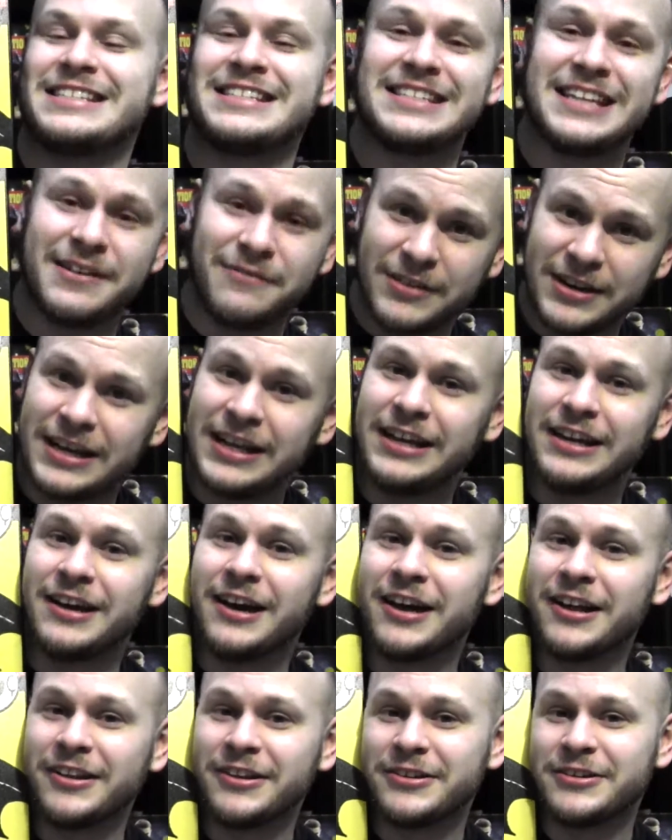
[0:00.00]

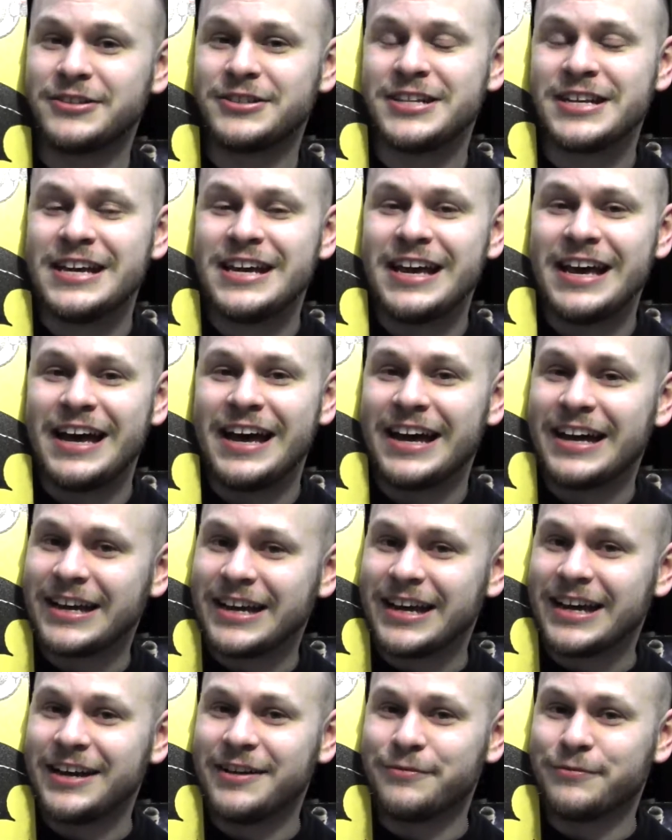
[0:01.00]
$70. I
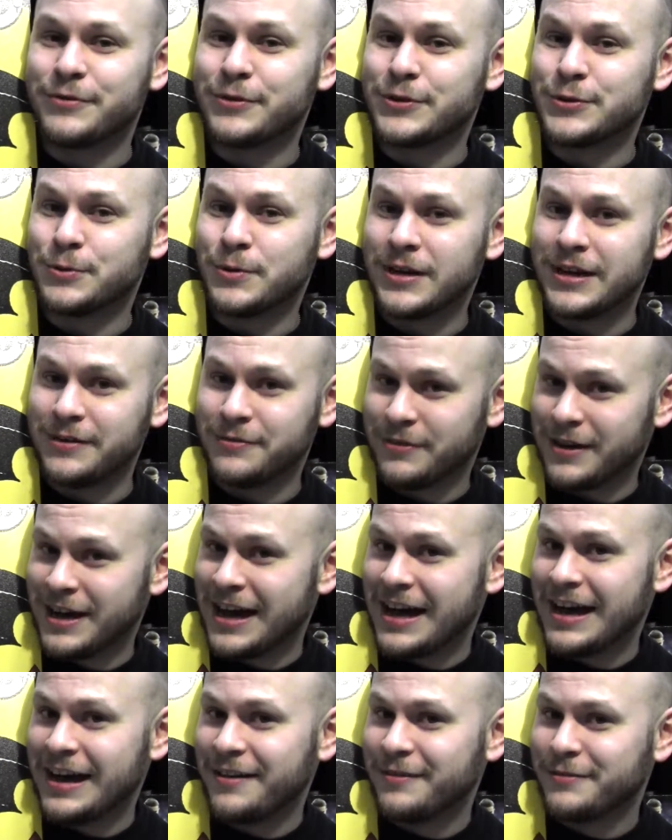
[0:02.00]
got it for
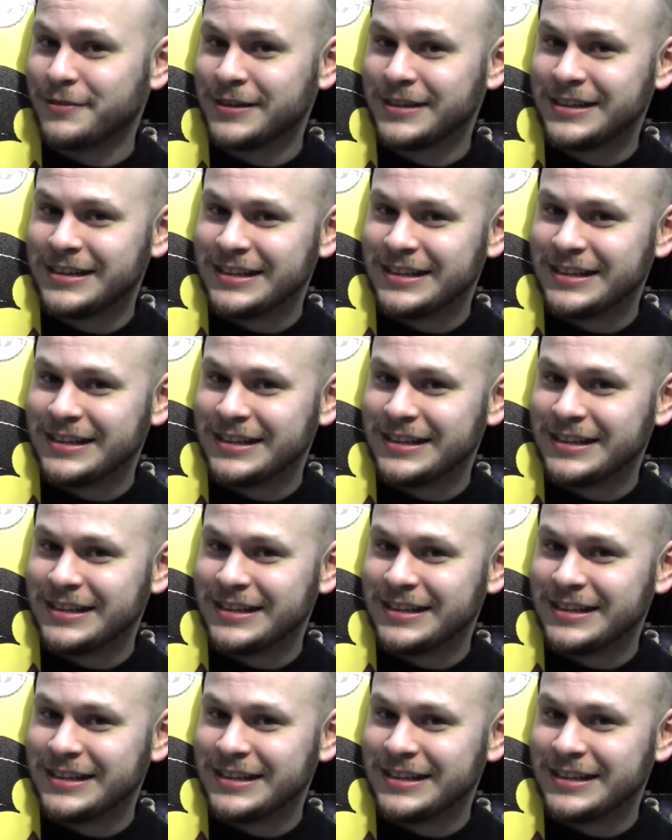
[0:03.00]
$25.